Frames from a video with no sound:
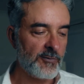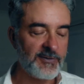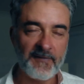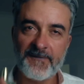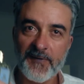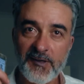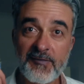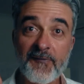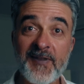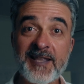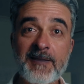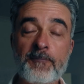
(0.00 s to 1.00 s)
the first
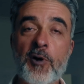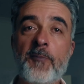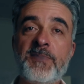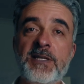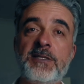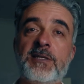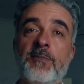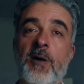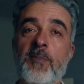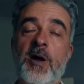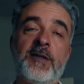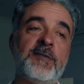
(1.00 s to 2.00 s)
thing that popped into my
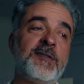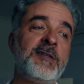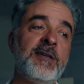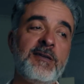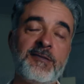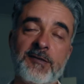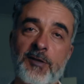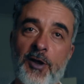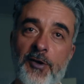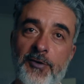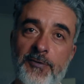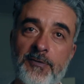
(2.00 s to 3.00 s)
mind is years
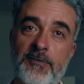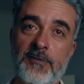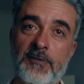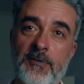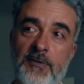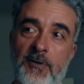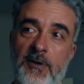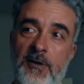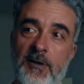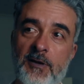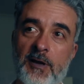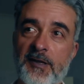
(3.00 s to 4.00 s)
ago,
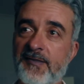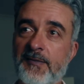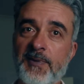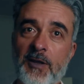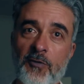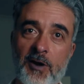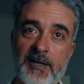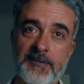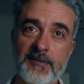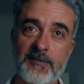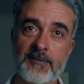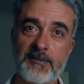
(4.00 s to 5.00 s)
I used to be quite
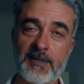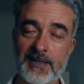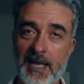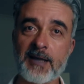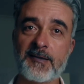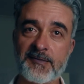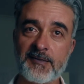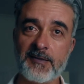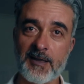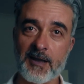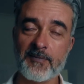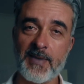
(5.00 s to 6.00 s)
the luxe
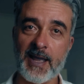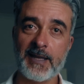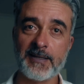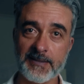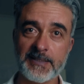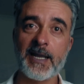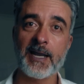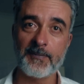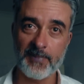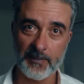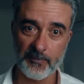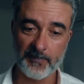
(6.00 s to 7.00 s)
young man and
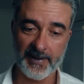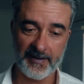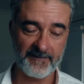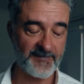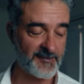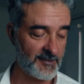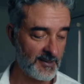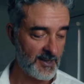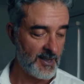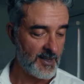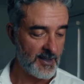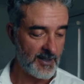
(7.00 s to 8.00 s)
take bubble baths.
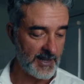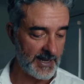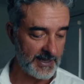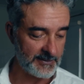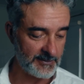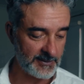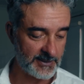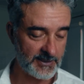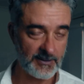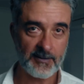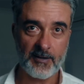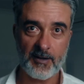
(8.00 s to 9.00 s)

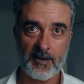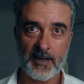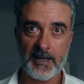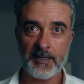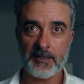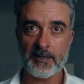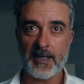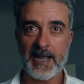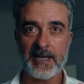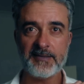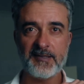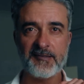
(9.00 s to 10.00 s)
And I
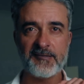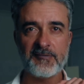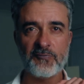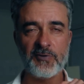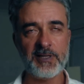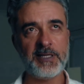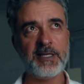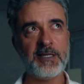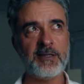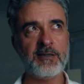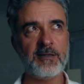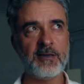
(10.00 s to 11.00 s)
had this
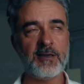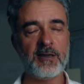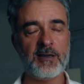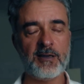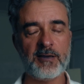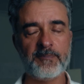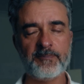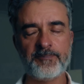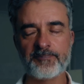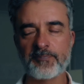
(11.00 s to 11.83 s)
really, I